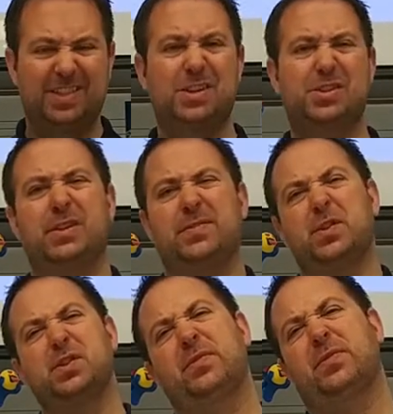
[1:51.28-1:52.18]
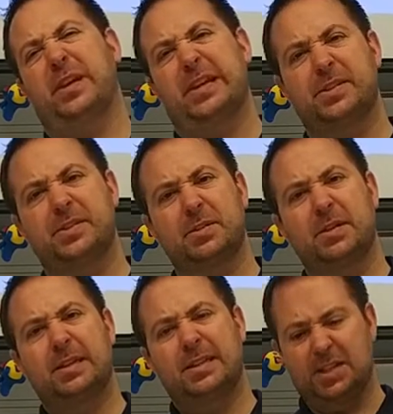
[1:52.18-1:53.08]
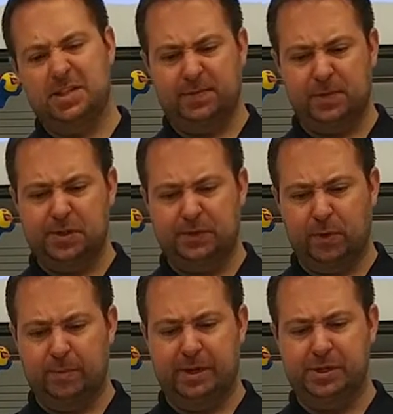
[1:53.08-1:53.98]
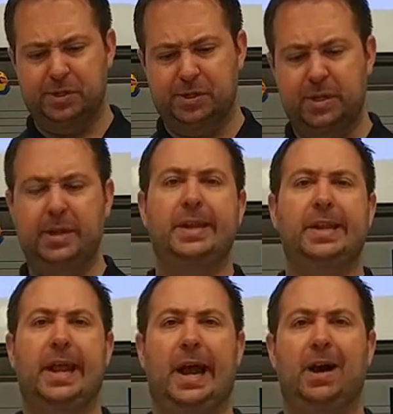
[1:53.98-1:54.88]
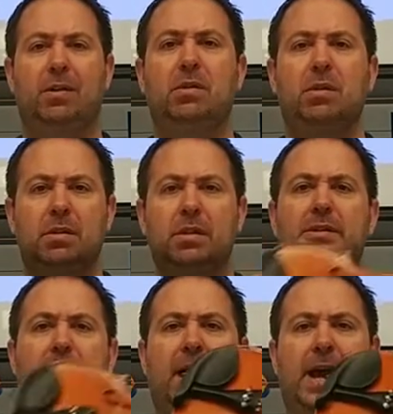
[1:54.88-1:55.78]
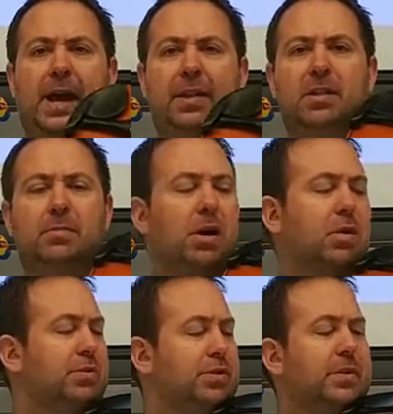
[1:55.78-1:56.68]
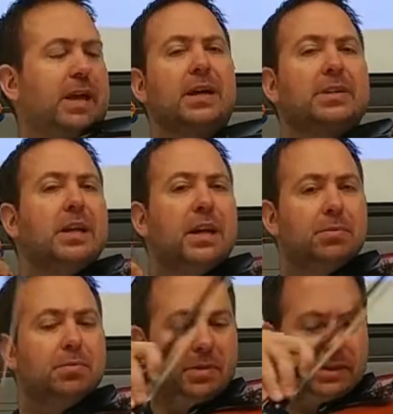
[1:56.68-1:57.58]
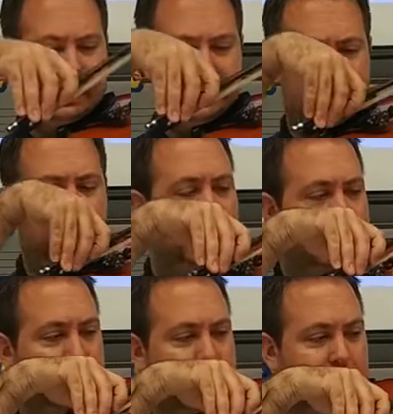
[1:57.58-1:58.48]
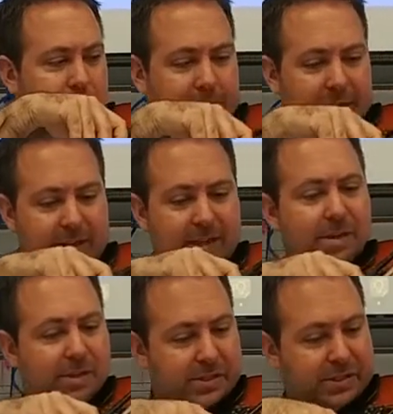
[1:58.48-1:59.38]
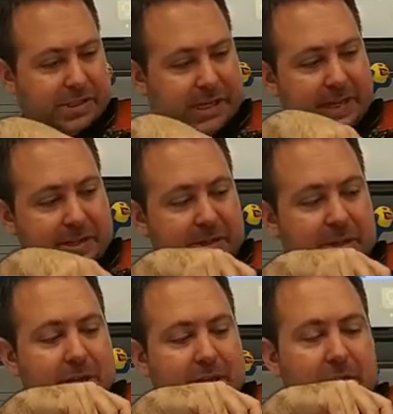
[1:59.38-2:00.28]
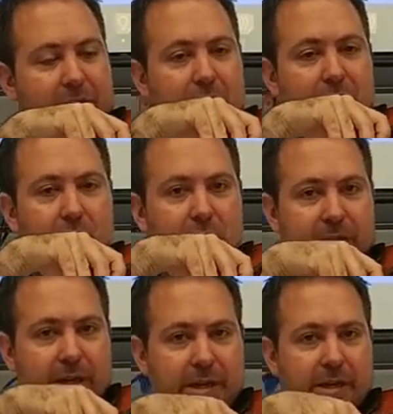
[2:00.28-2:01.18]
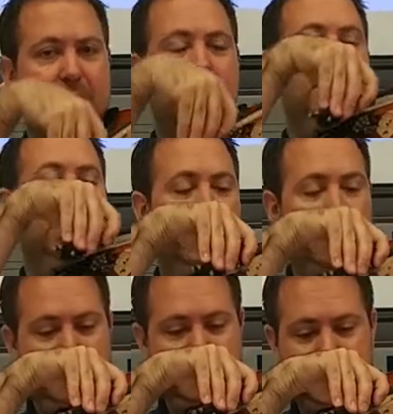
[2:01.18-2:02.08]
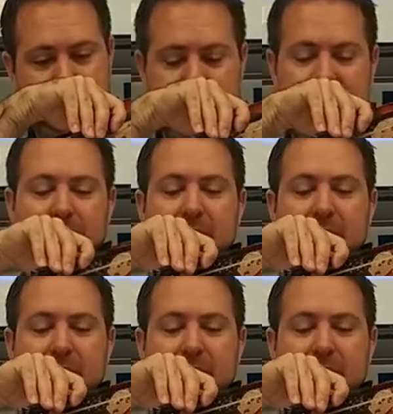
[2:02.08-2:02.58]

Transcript: There's your first phrase. That's the first four measures. Now, let's add the bow to that and play along. Ready, set, here we go. C,